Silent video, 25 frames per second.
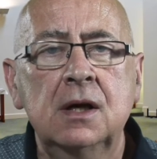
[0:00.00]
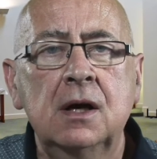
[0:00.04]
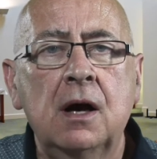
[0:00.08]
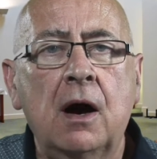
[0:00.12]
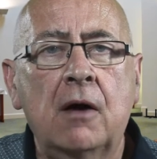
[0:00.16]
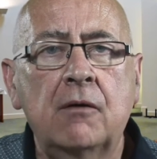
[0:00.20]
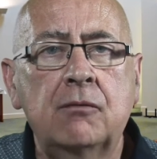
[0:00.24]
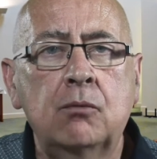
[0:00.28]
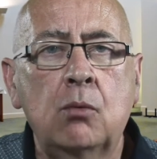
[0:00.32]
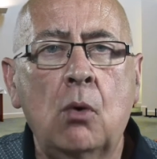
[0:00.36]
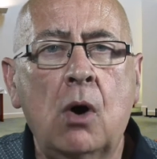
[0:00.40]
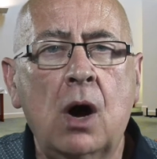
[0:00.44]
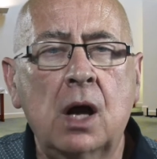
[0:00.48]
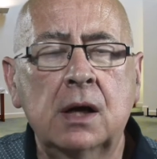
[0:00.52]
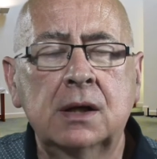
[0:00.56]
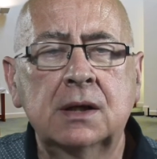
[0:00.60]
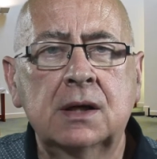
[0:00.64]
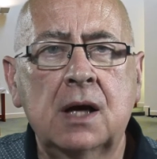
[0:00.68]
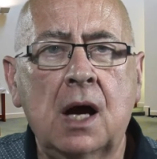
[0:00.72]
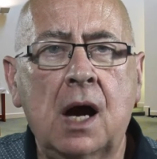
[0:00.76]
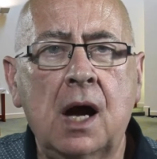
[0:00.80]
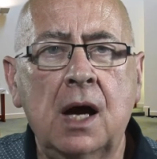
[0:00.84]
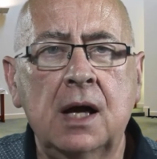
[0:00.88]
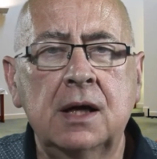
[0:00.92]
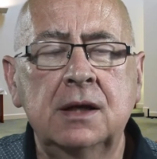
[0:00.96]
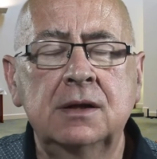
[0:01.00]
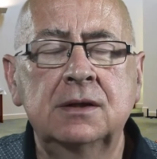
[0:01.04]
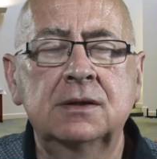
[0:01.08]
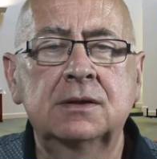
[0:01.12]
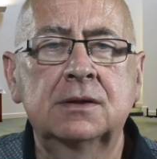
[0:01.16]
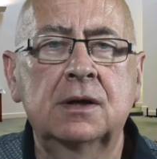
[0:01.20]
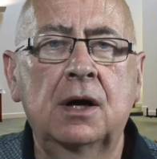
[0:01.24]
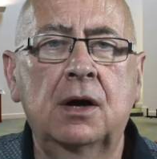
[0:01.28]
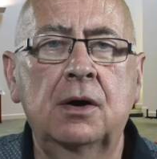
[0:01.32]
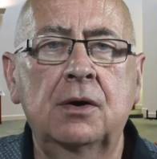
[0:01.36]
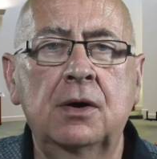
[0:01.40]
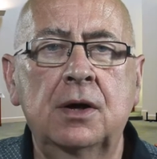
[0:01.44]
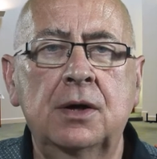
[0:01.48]
of one kind
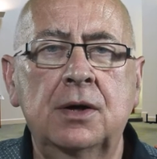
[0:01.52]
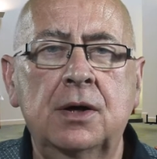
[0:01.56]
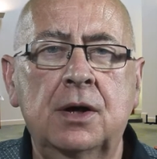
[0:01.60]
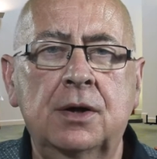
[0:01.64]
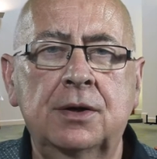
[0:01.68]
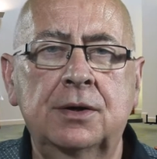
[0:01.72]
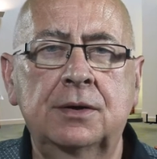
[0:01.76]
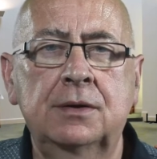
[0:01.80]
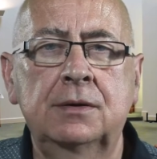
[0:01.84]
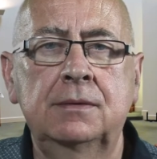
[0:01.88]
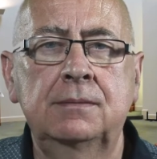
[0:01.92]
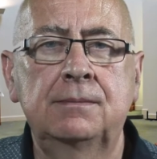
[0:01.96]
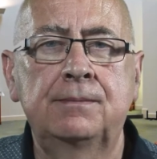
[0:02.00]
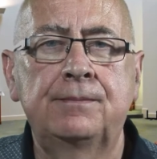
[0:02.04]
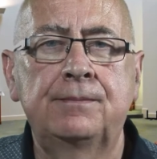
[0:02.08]
or another.